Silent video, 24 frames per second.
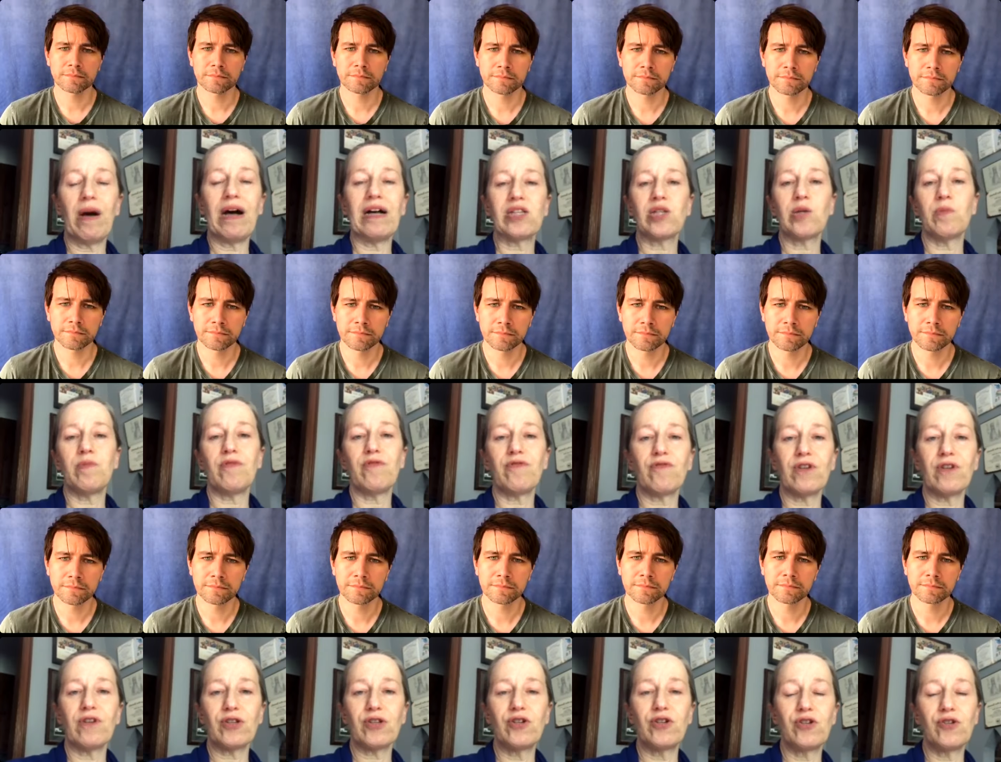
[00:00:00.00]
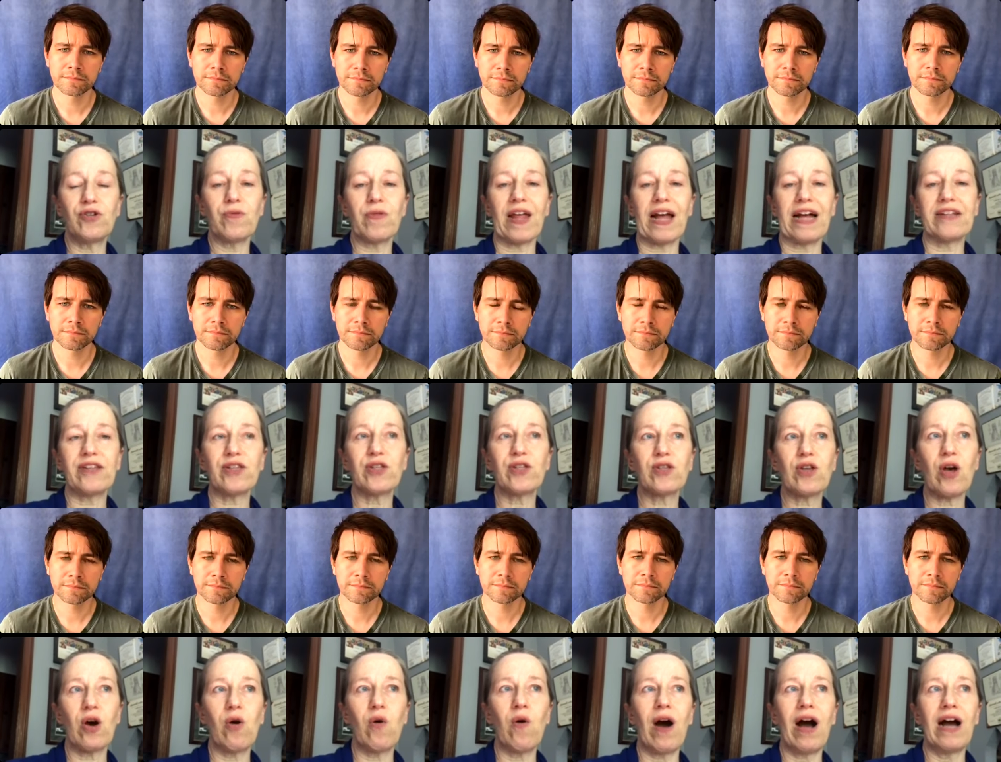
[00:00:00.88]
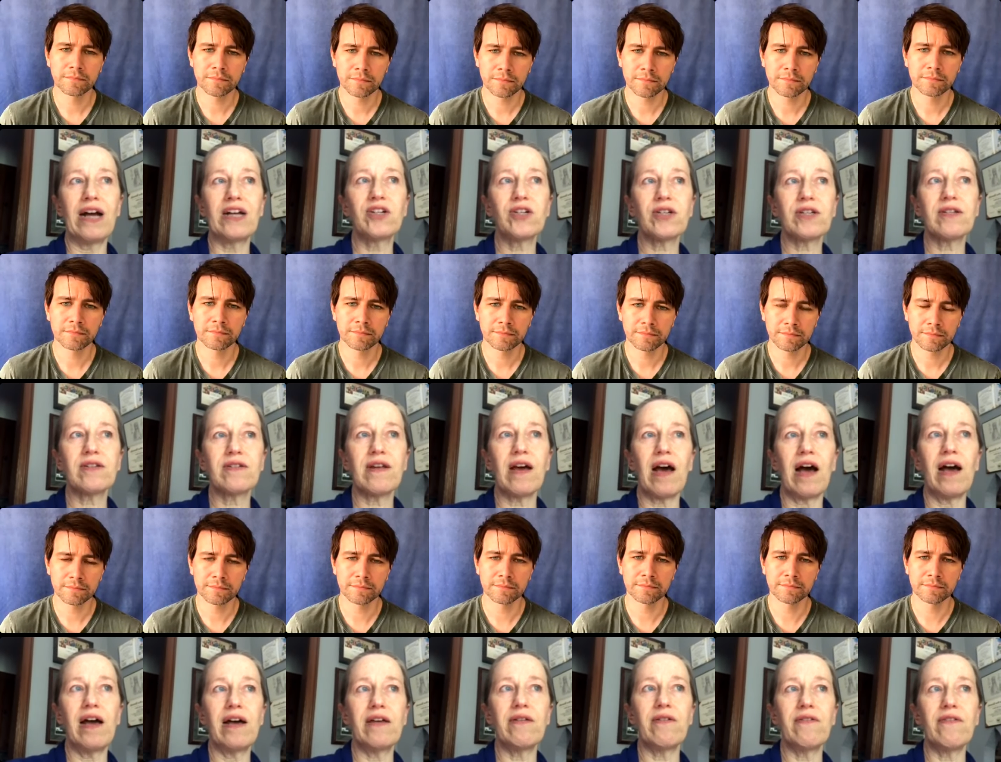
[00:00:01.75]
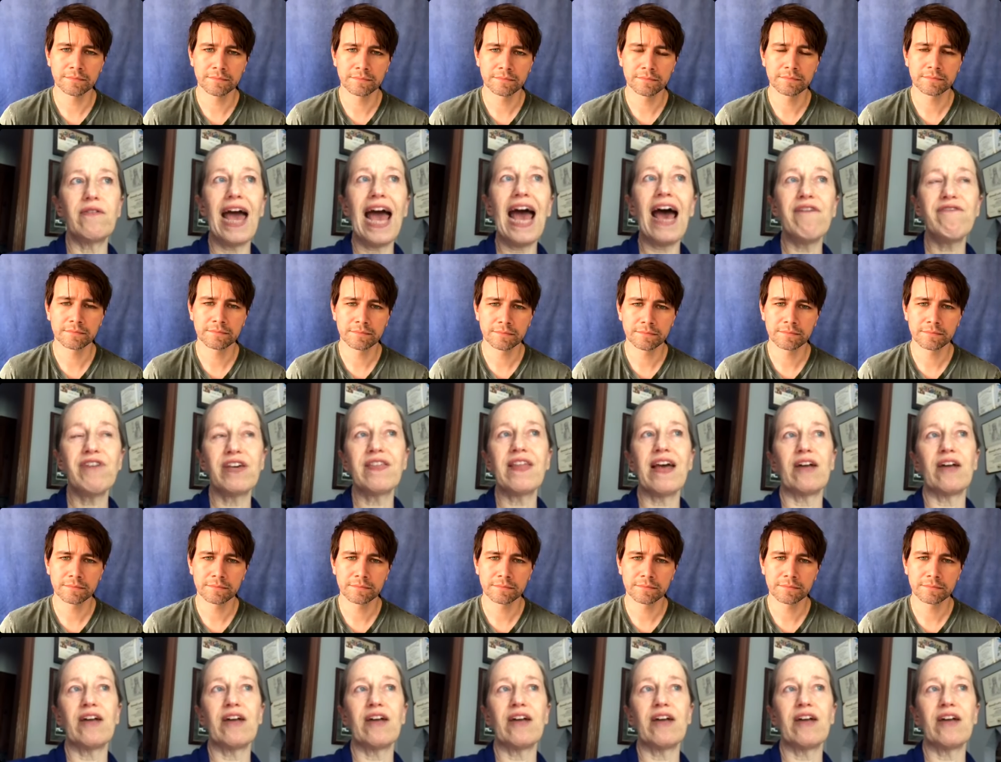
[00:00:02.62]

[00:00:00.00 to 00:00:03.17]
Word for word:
Speaker 1: to do and they make it possible for us to do that.